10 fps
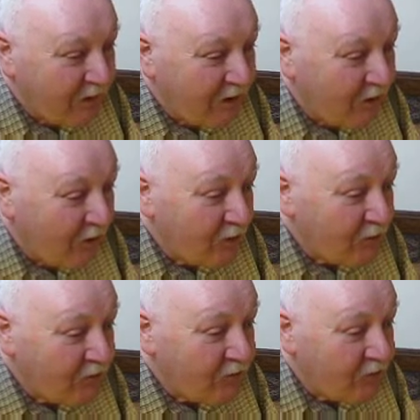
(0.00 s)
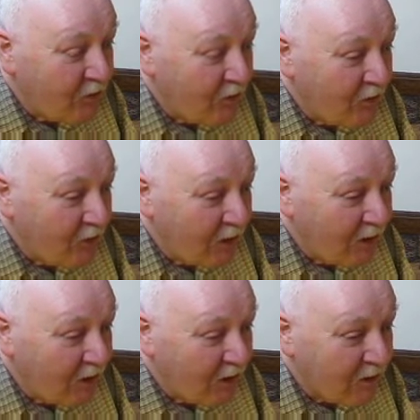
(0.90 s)
Economist John
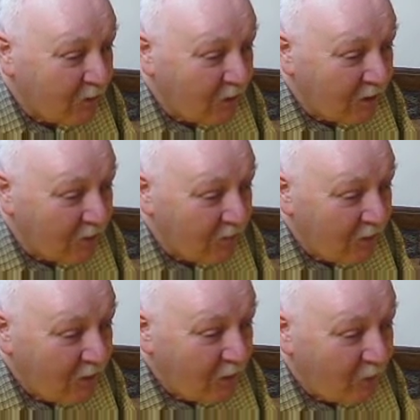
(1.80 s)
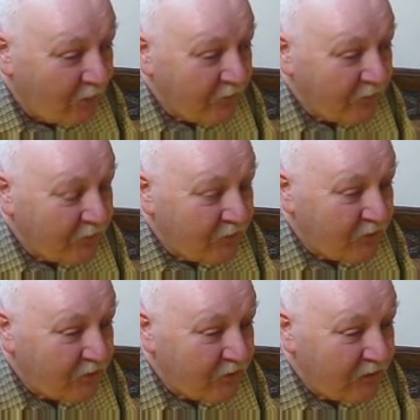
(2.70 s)
Quiggin wants to
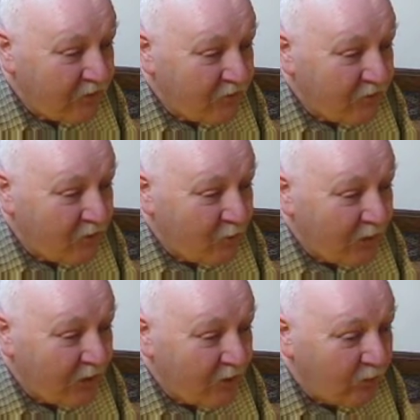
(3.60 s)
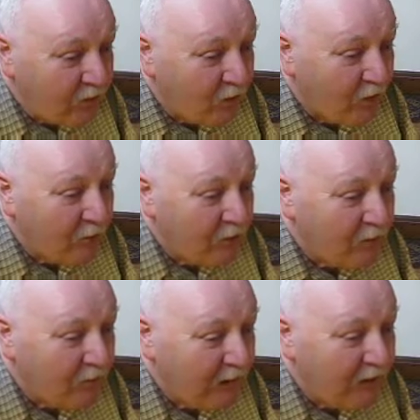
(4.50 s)
change the way we talk
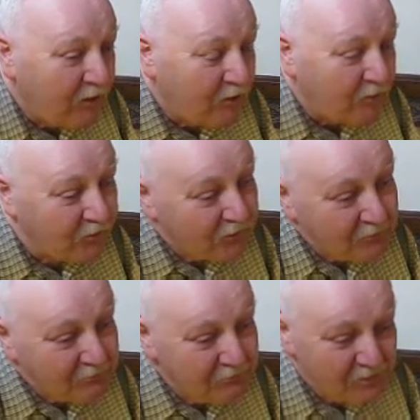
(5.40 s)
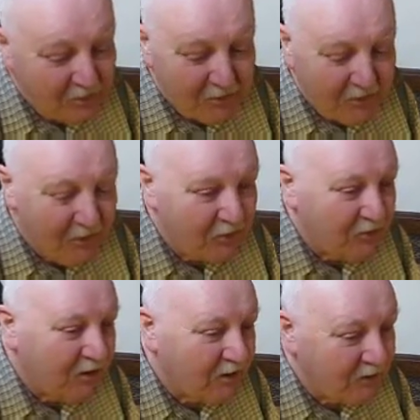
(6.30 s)
about millennials. So I
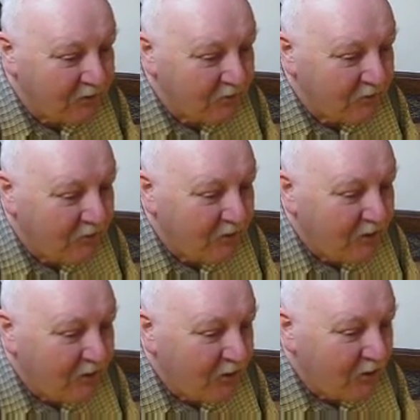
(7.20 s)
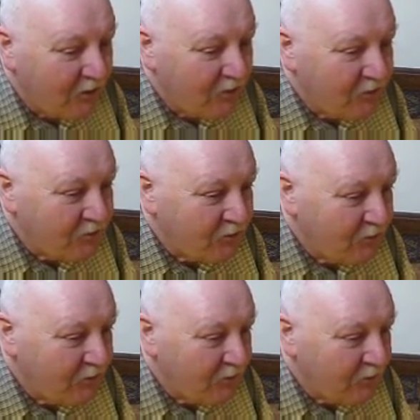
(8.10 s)
thought, yeah, if you've got youngsters
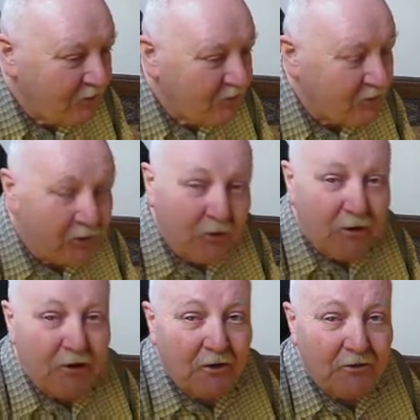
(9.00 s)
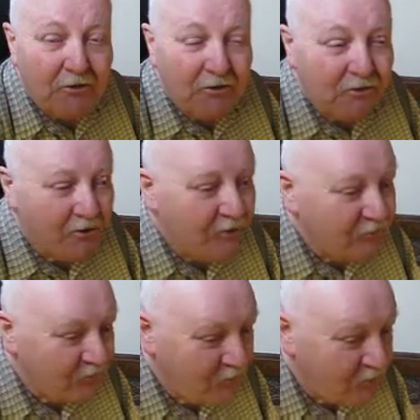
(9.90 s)
around the place, or you're a youngster
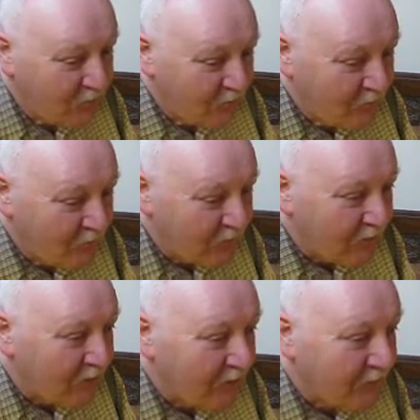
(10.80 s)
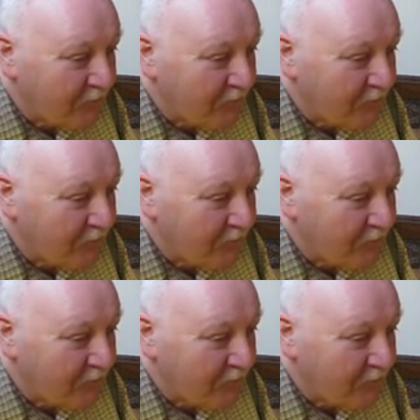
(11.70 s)
yourself, good to have a read of that.